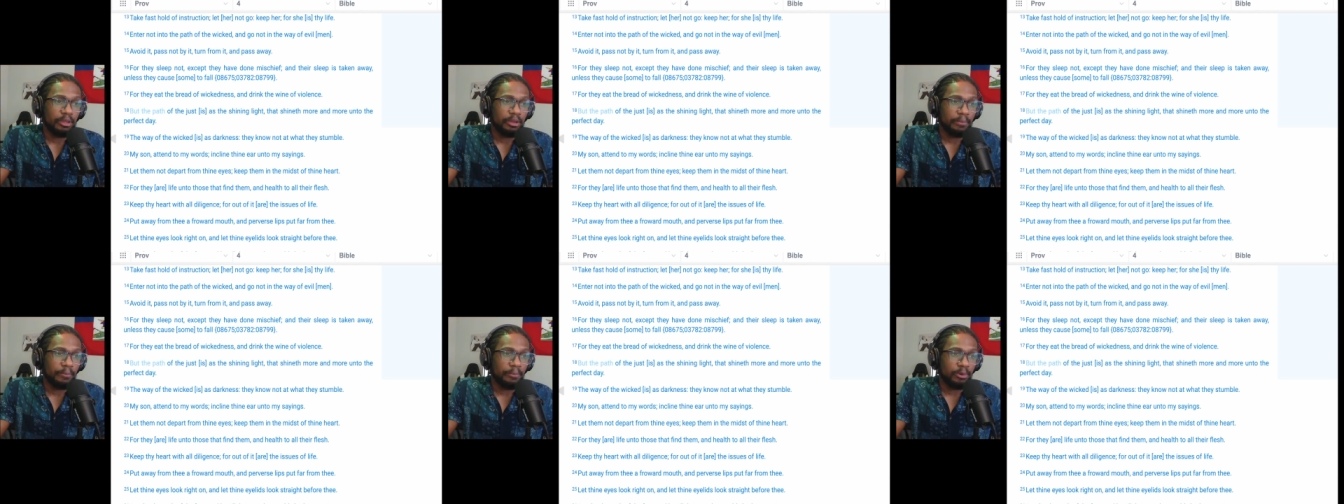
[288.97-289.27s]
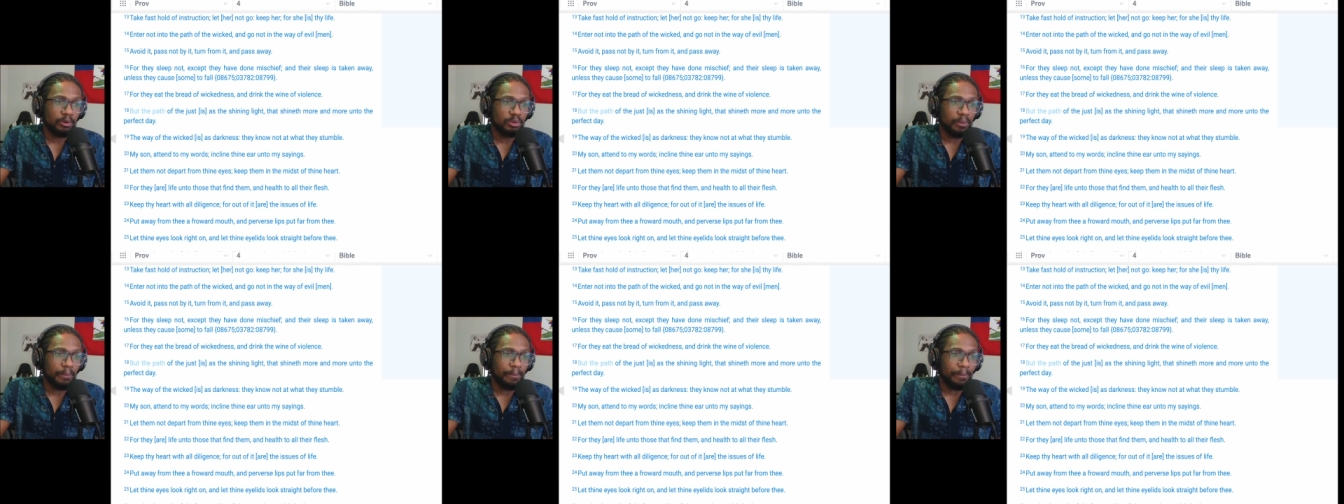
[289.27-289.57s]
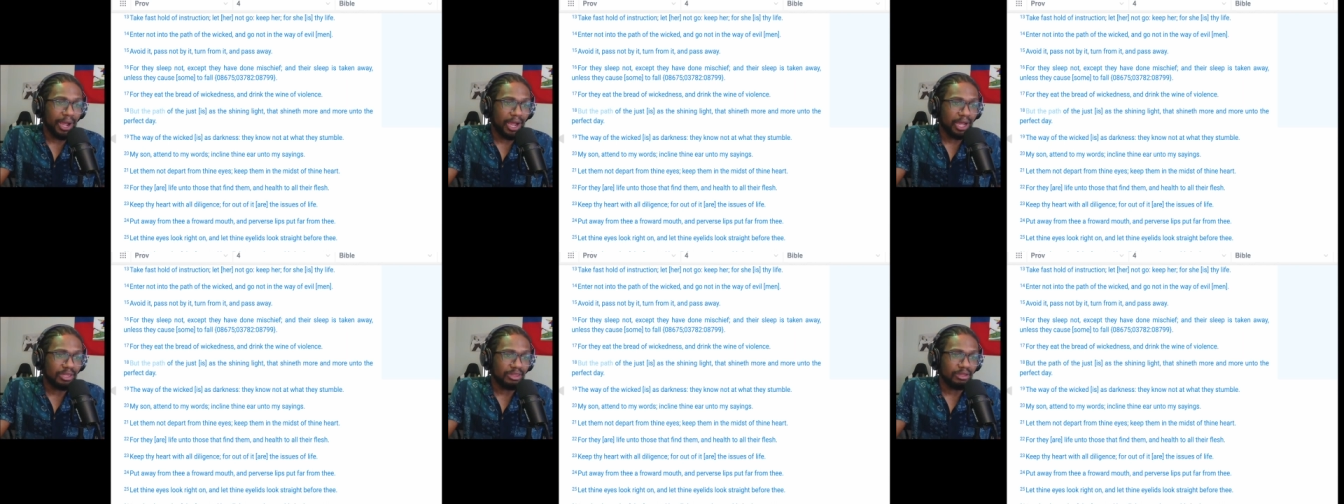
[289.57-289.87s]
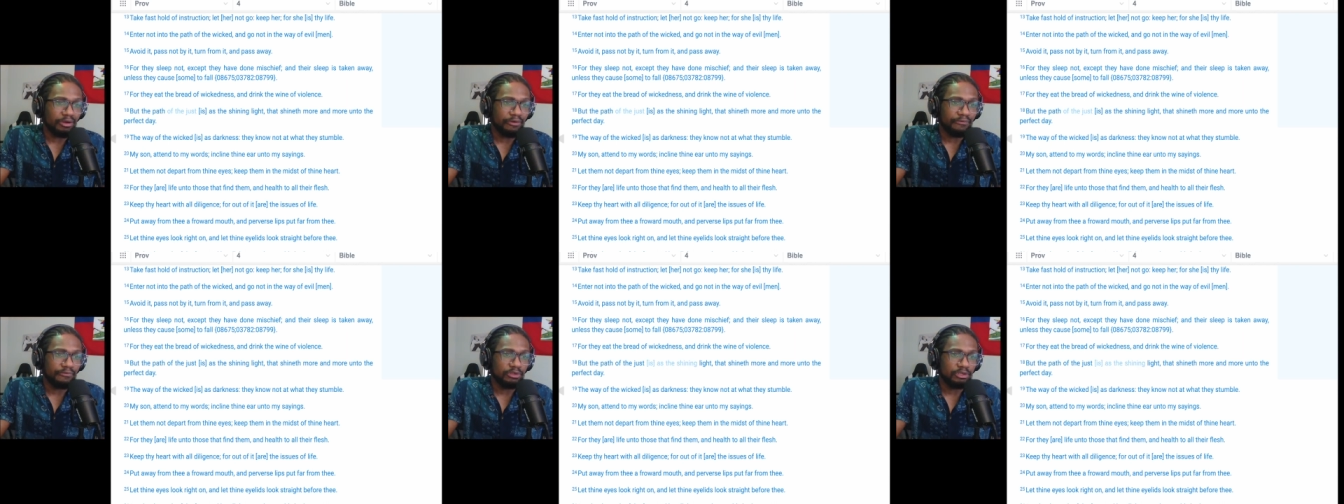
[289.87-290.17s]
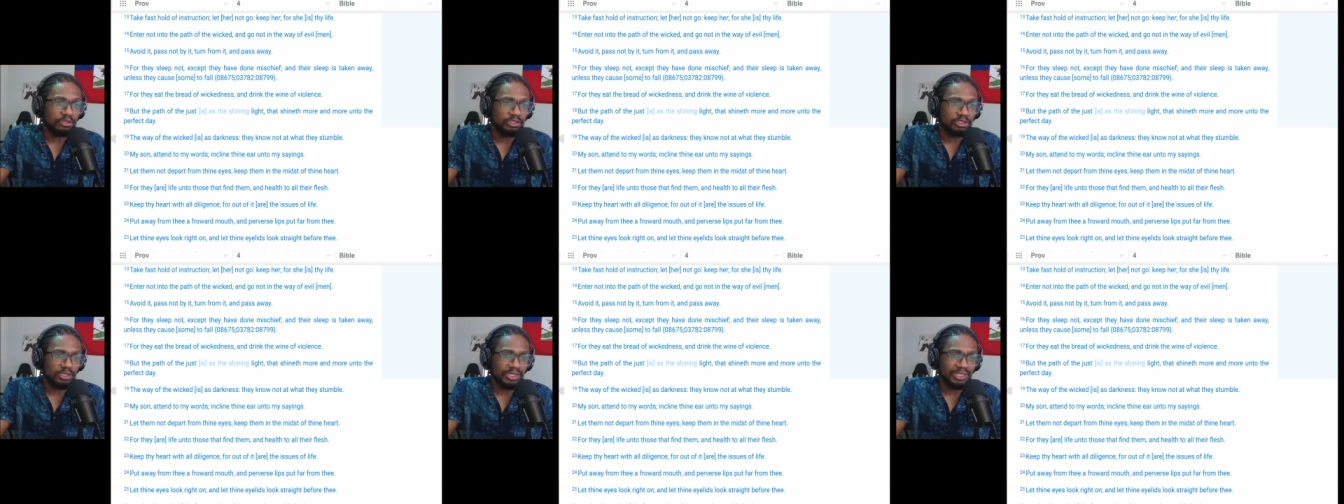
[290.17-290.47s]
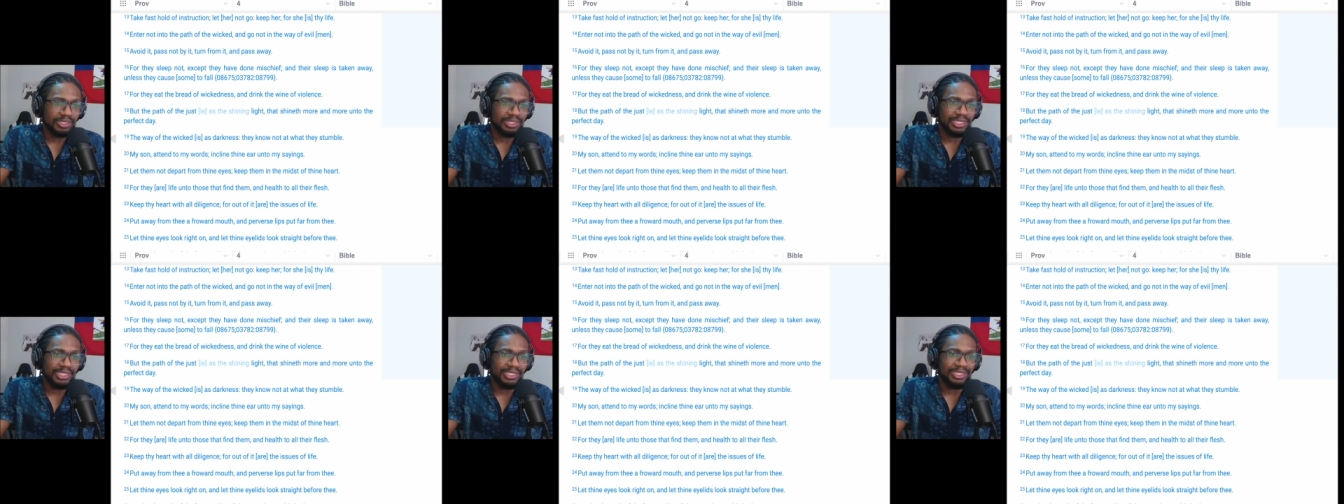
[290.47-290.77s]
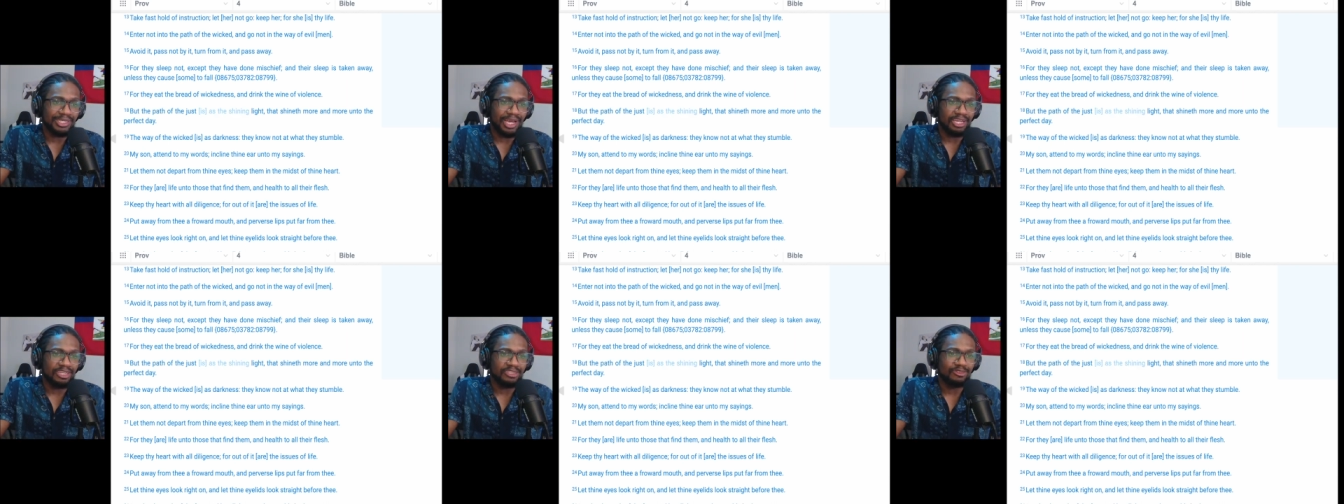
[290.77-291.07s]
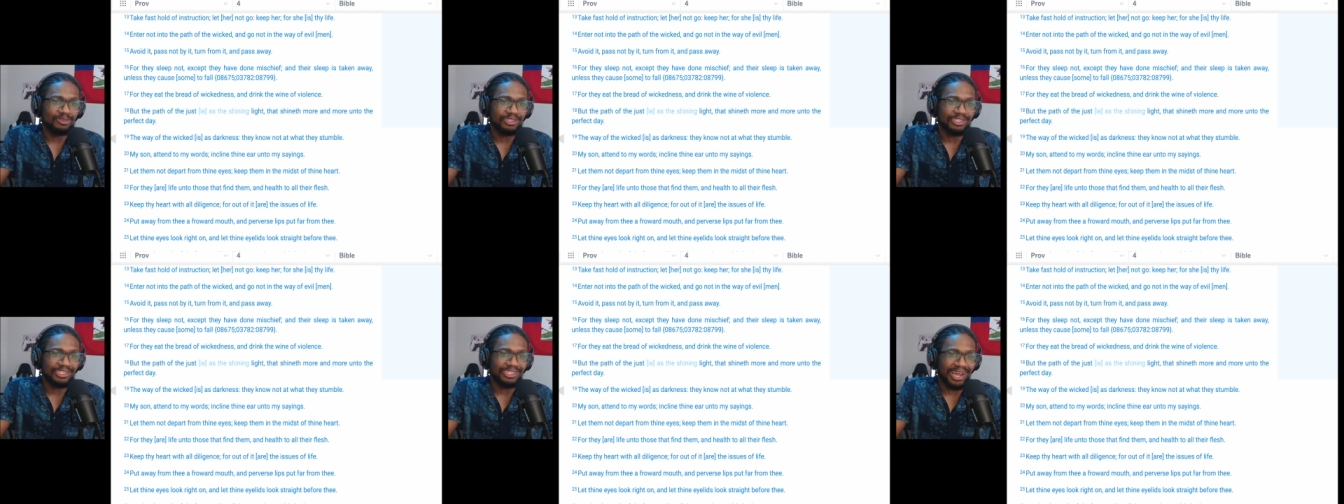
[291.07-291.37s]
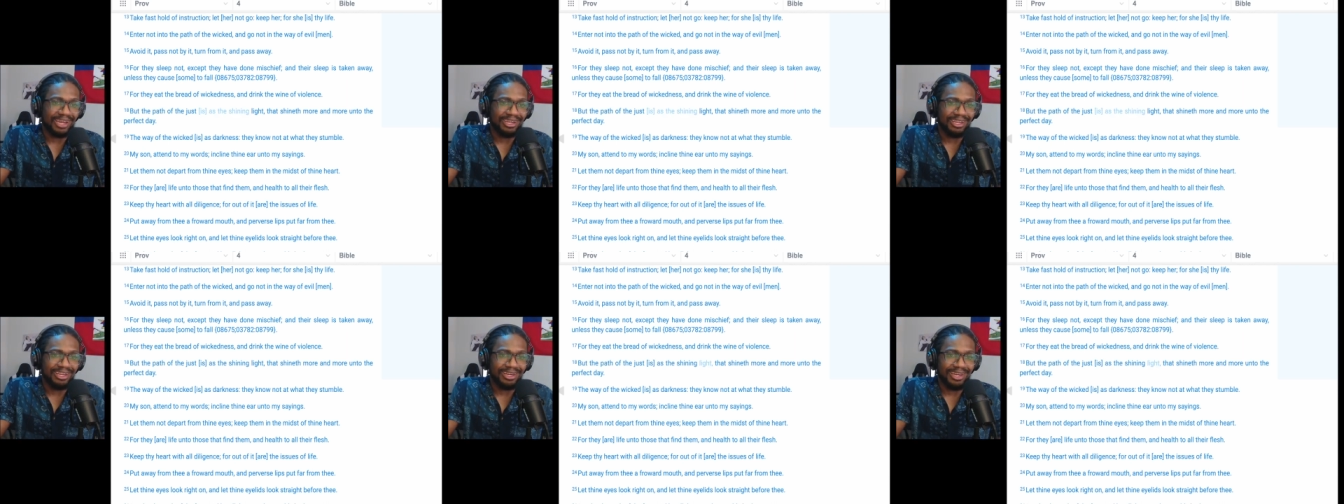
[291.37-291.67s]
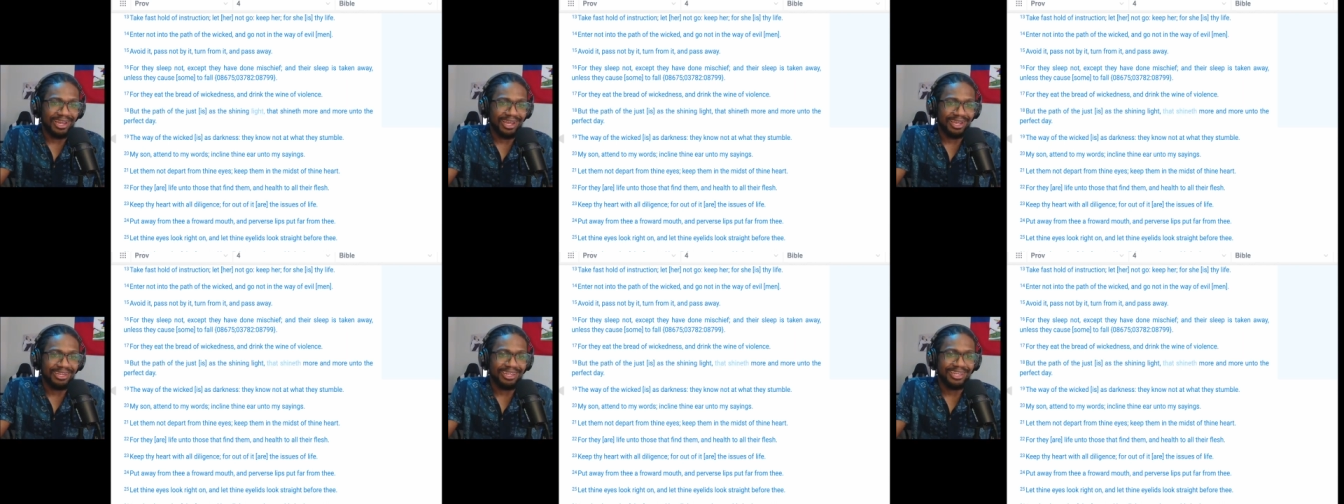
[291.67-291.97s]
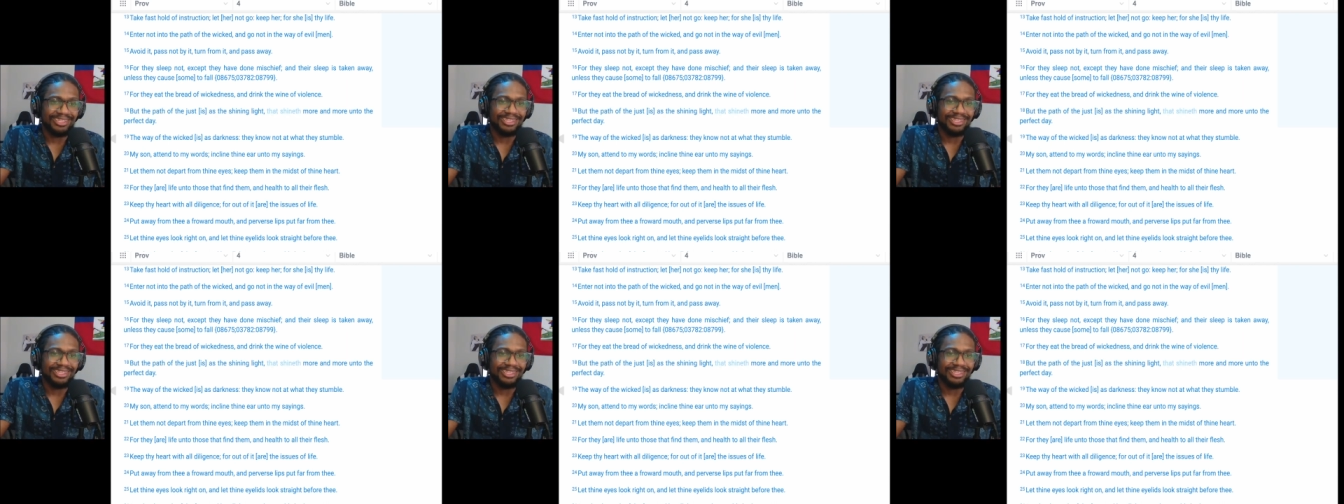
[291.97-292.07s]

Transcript: but the path of the just is as the shining light